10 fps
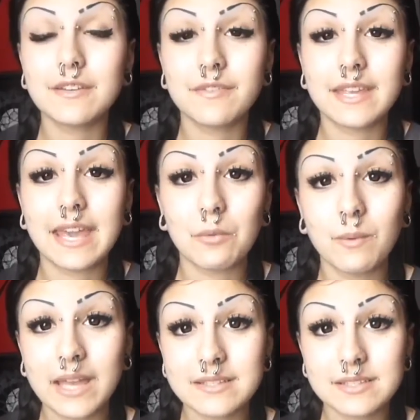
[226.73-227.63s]
if they get
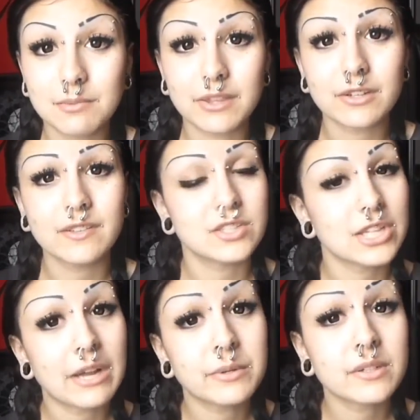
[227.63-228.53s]
wet, whether in the
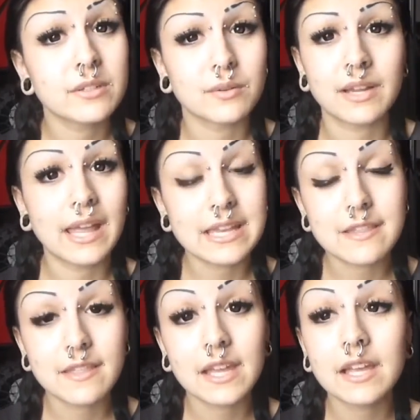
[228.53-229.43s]
shower or
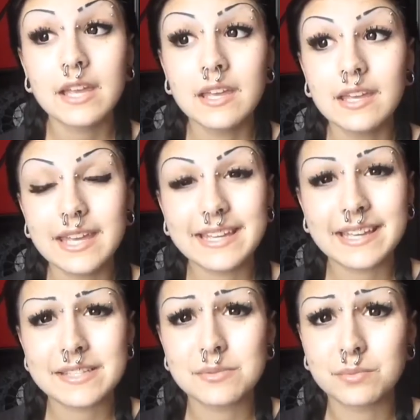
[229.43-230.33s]
anything. It
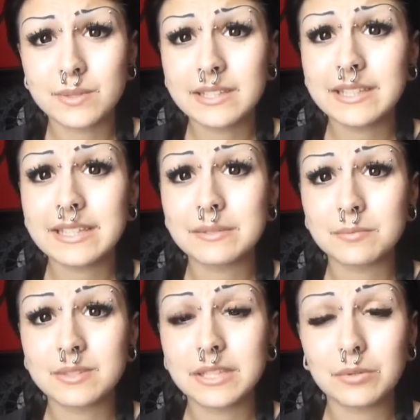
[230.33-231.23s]
gets really,
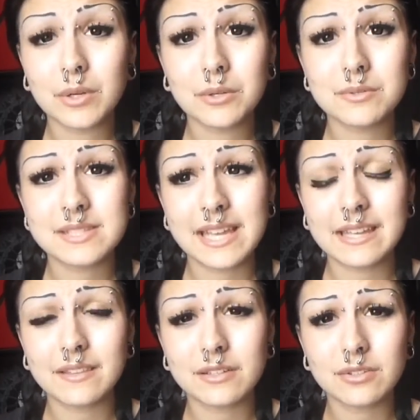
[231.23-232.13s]
really gross,
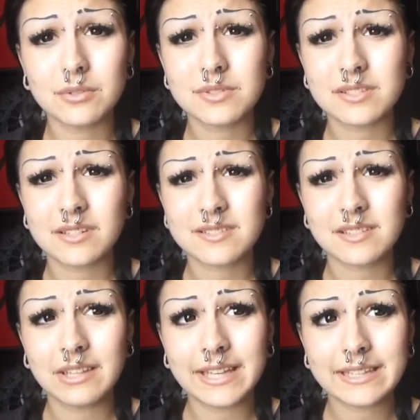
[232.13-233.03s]
and the glue starts
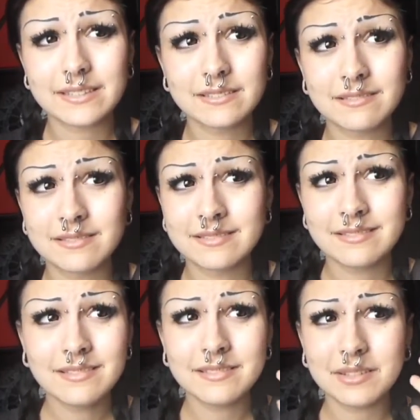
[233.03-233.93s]
to like
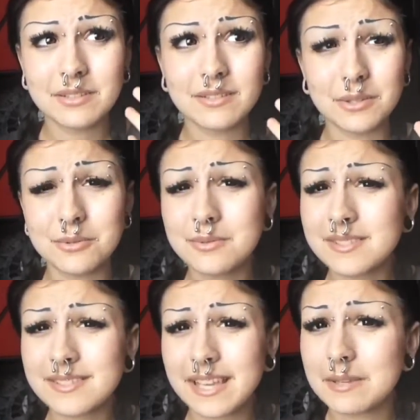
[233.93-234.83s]

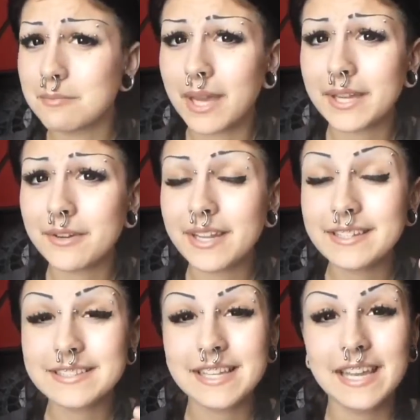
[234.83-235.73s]
ooze and
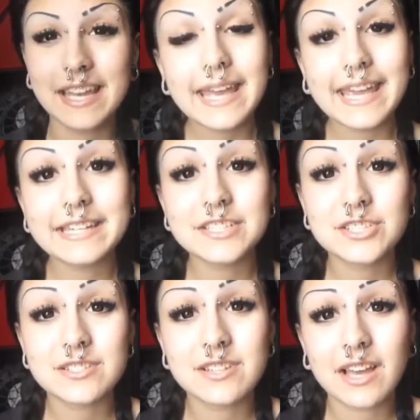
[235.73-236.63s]
migrate, and it's
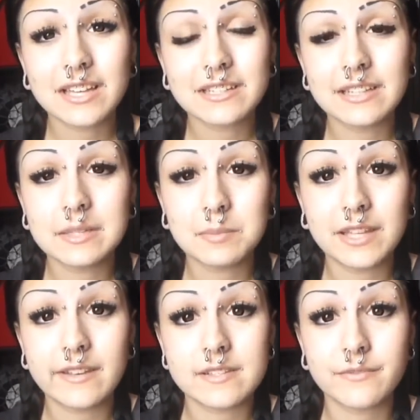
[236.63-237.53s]
just not a clean
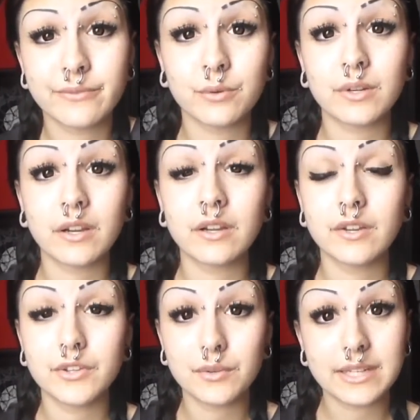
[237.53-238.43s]
place for
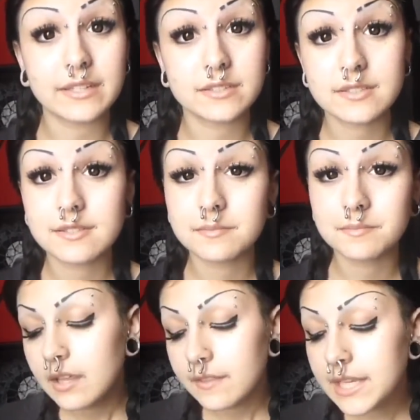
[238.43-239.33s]
your ears.
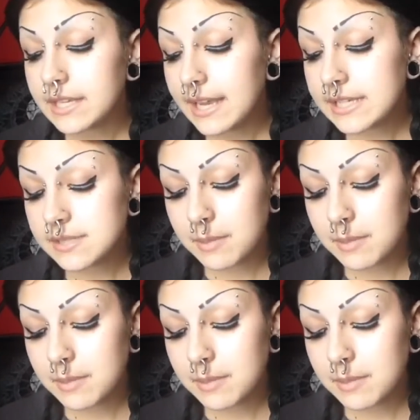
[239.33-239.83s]
The next